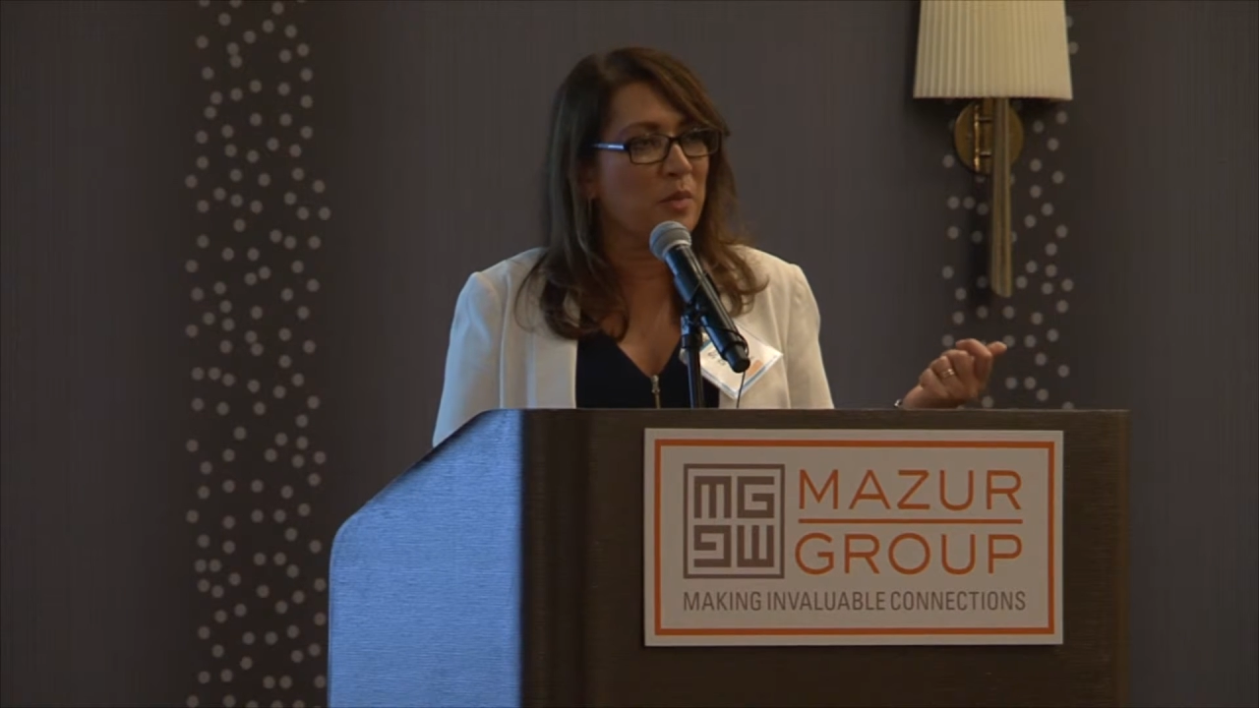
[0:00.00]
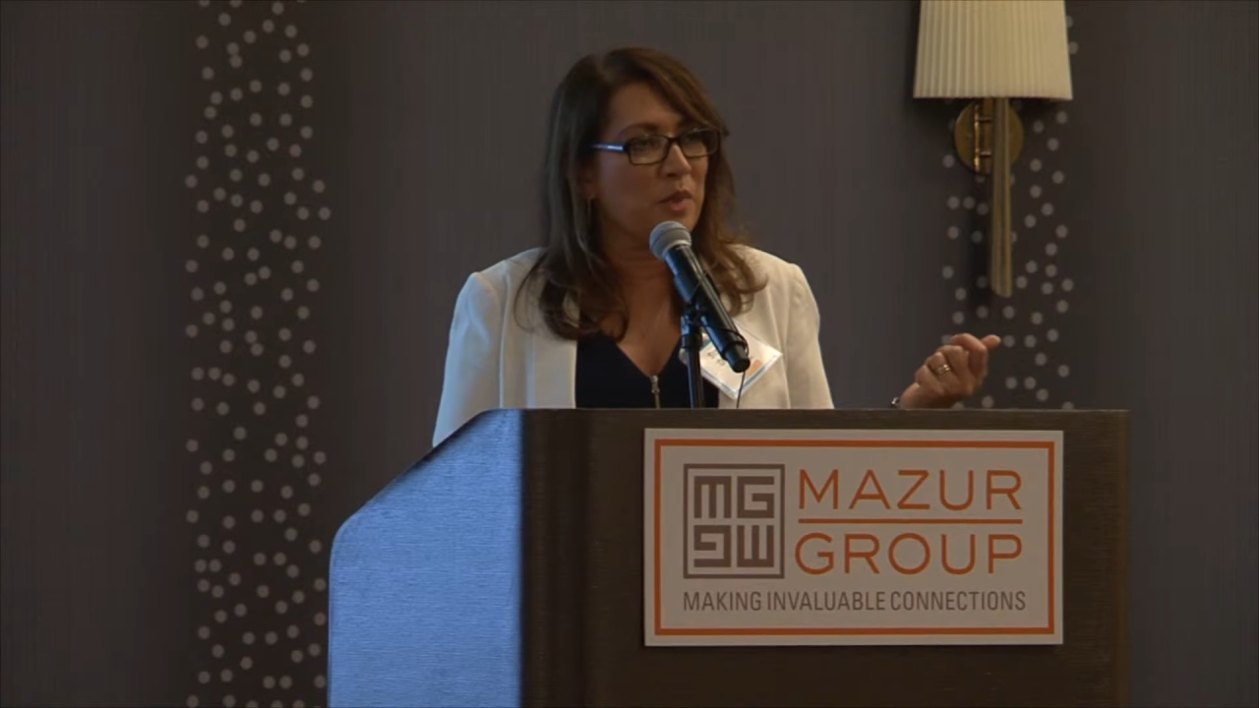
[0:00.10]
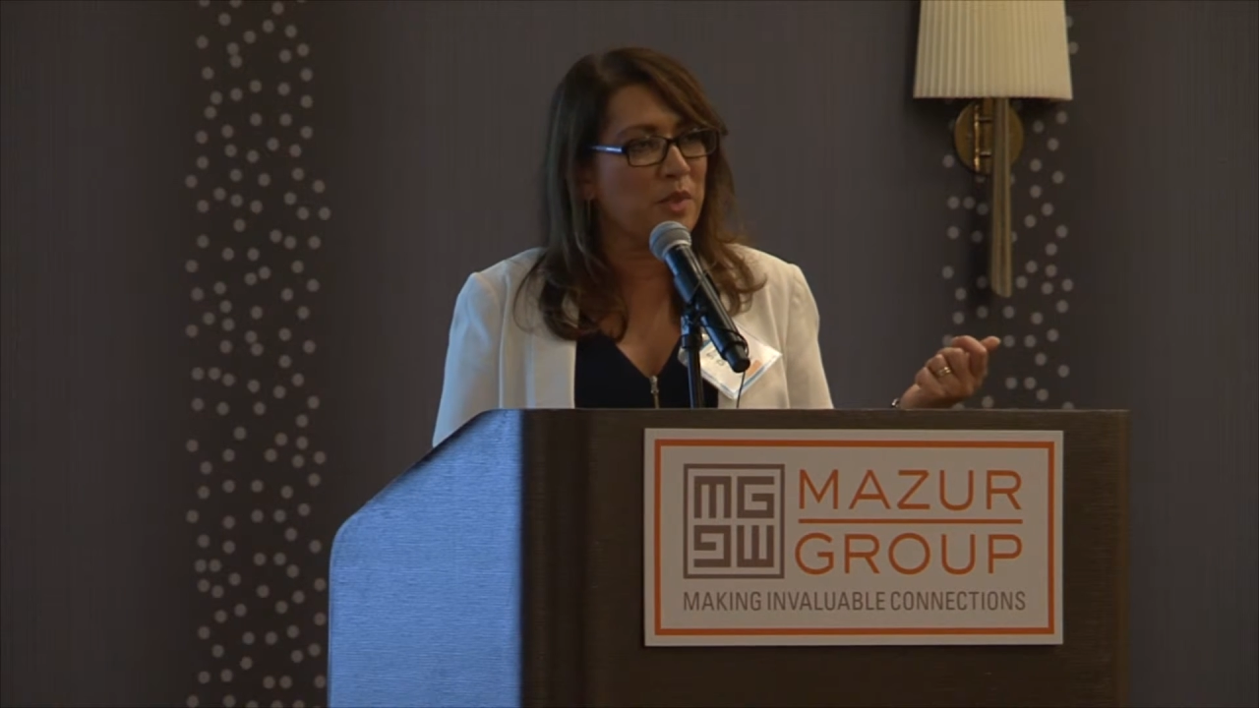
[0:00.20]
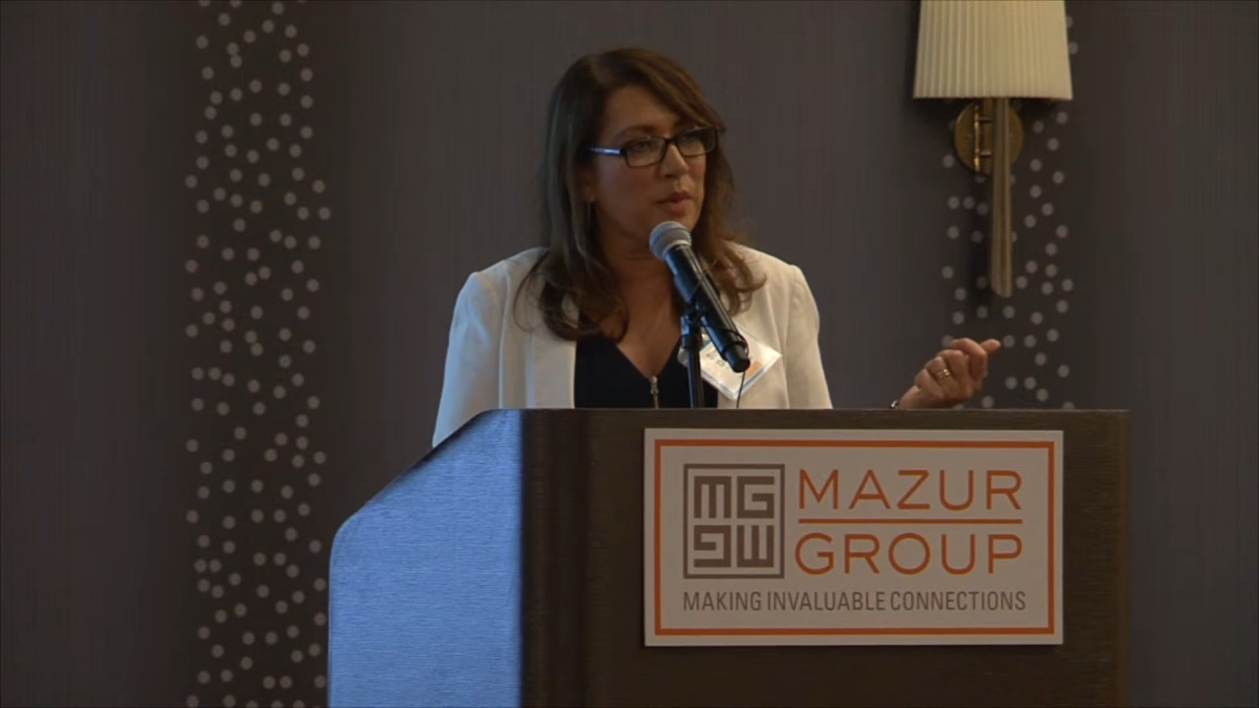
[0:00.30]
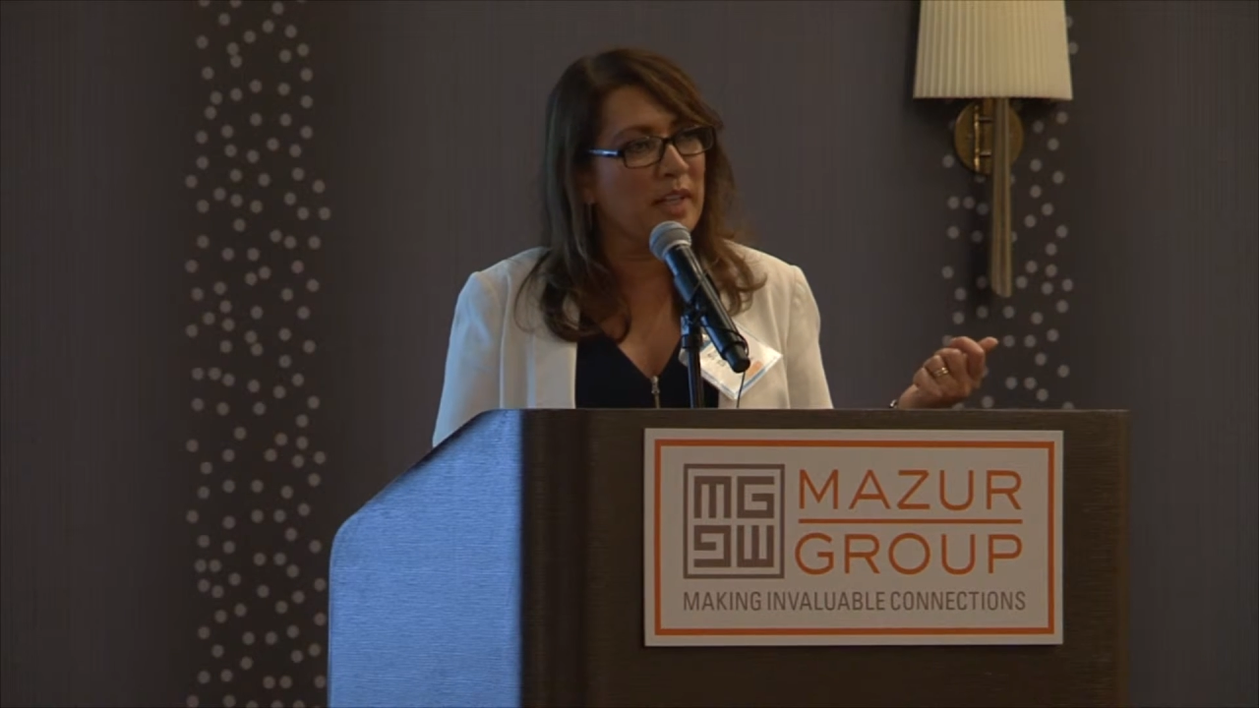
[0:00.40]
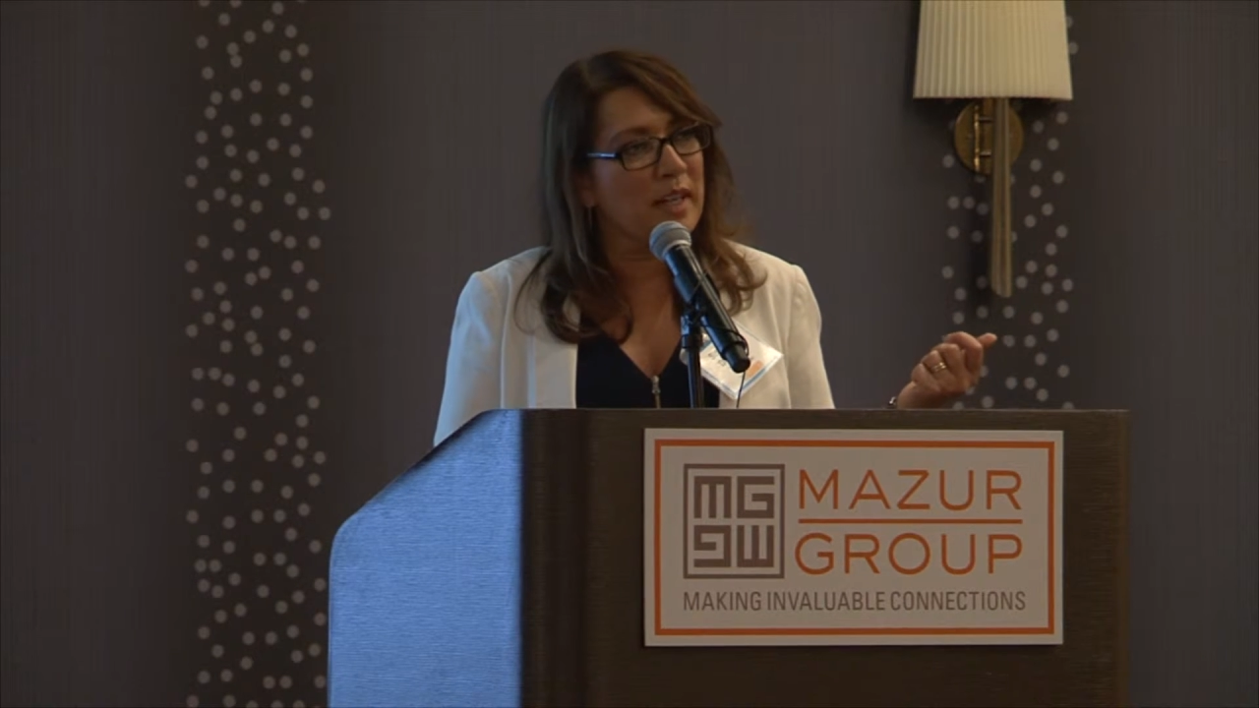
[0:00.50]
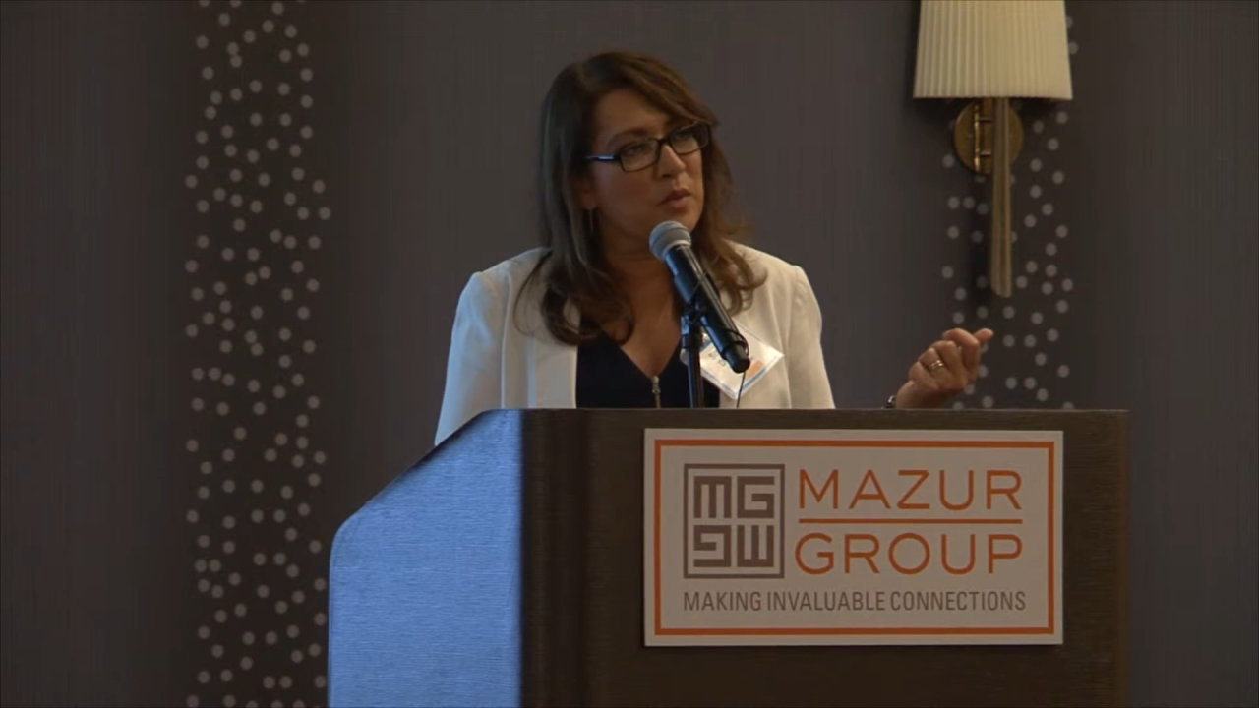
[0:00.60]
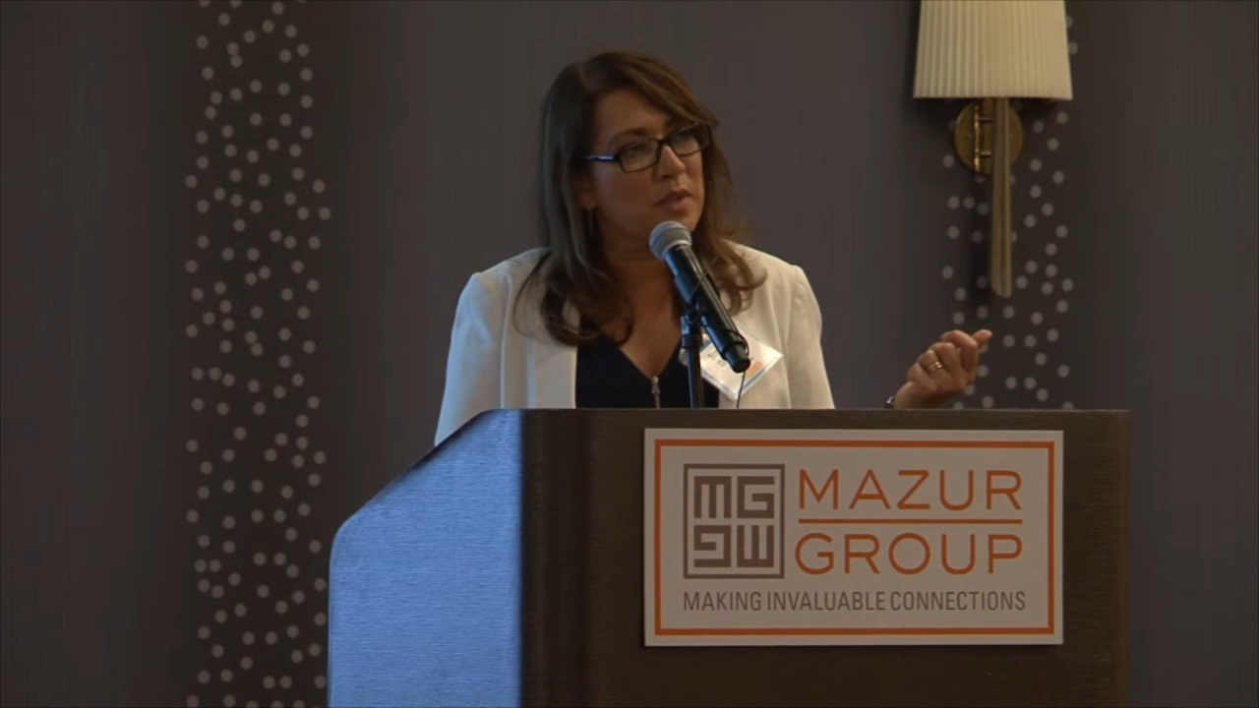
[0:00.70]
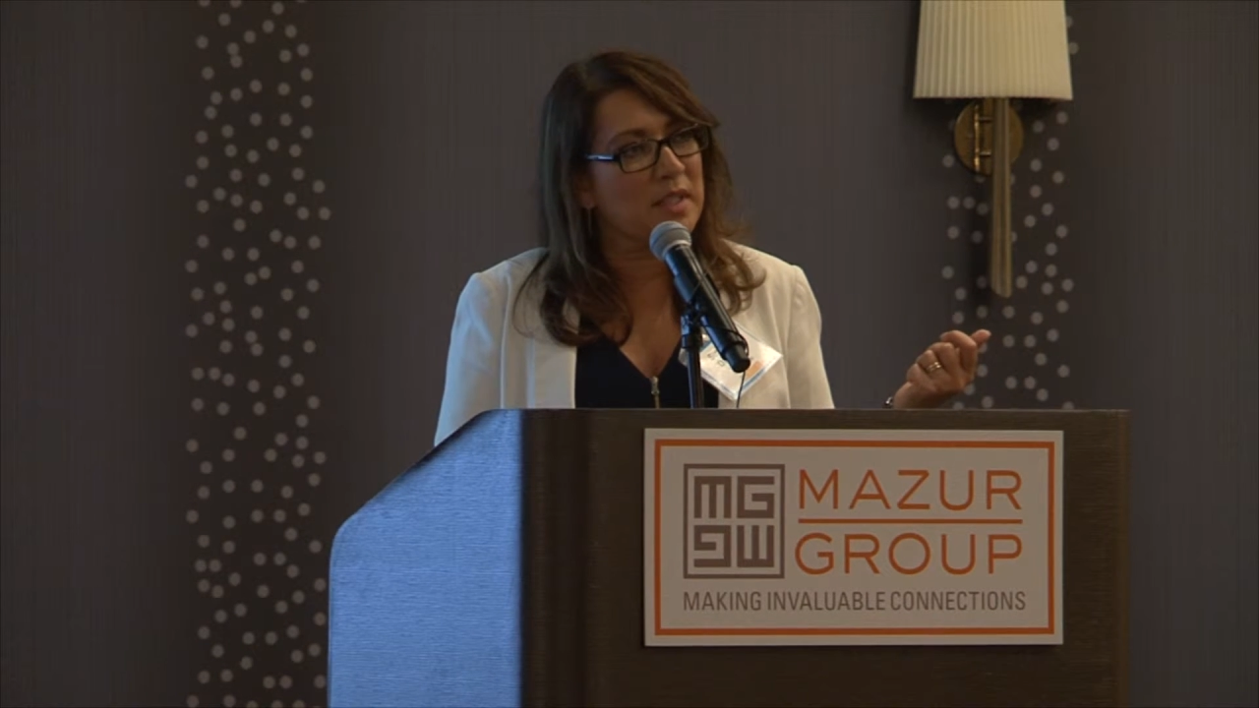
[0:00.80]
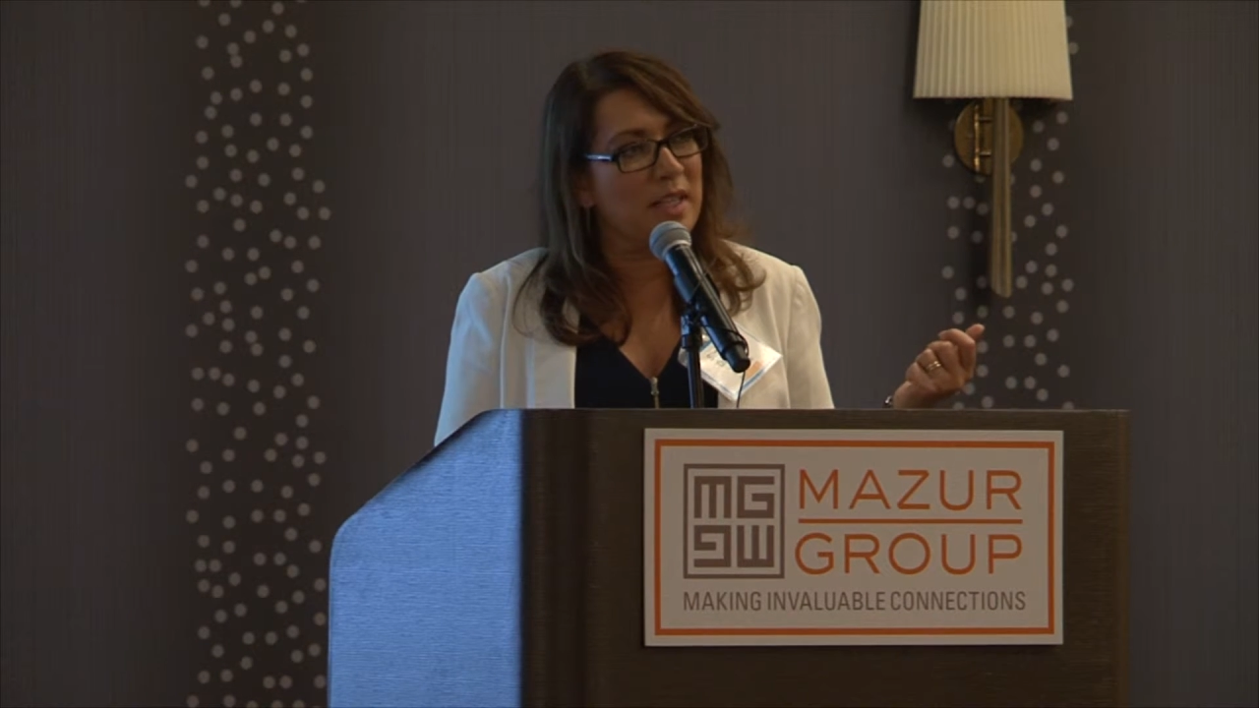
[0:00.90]
what's really
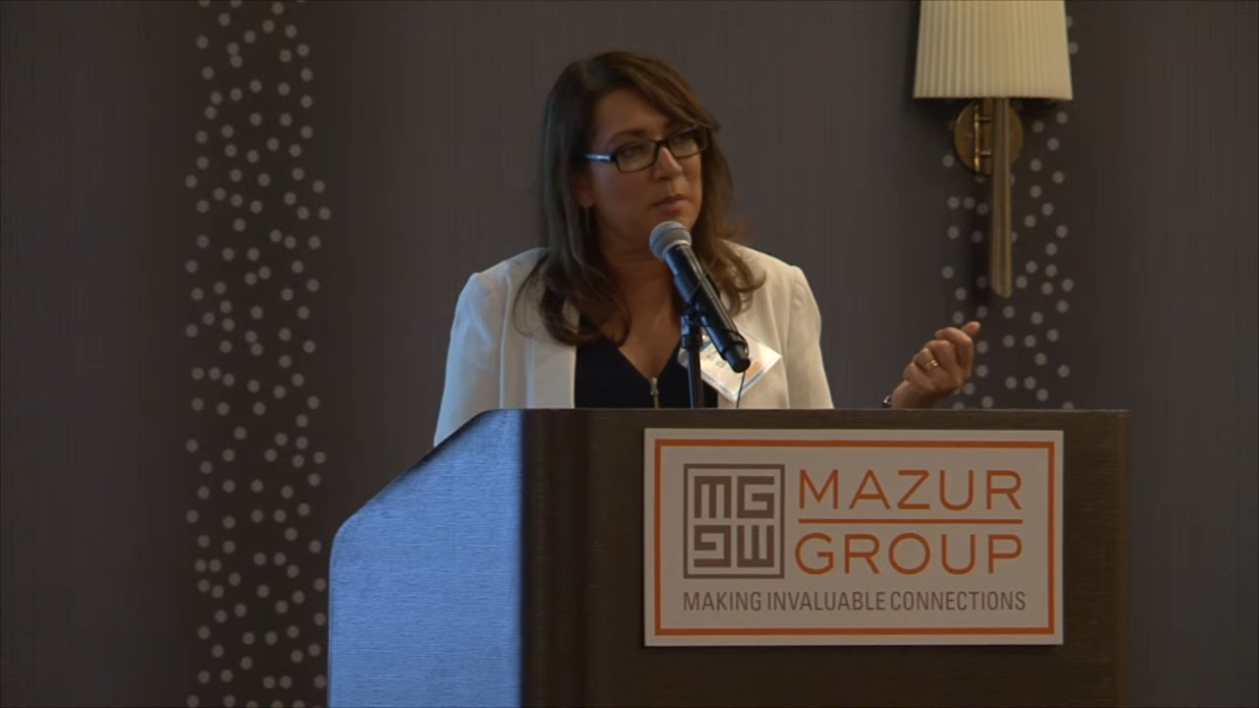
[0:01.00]
interesting